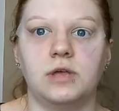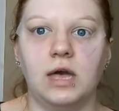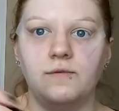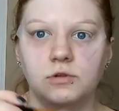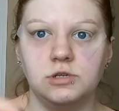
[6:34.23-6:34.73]
the
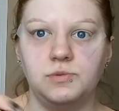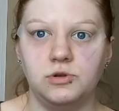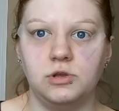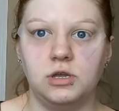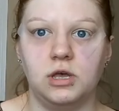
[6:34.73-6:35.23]
Kat Von D
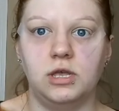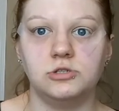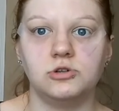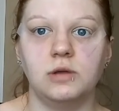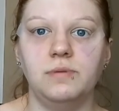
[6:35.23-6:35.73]
Beauty
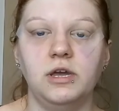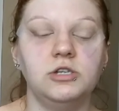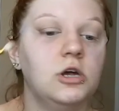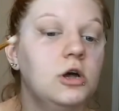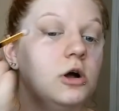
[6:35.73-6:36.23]
Instagram
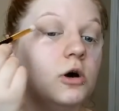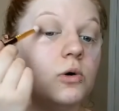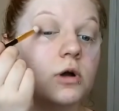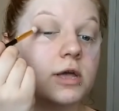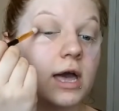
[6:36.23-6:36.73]
page,
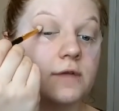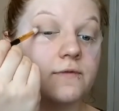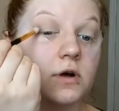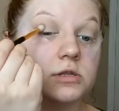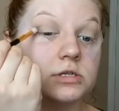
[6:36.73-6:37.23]
or
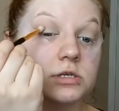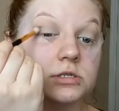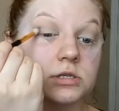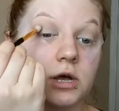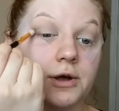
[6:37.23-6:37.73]
Kat Von
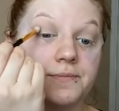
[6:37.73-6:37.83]
D's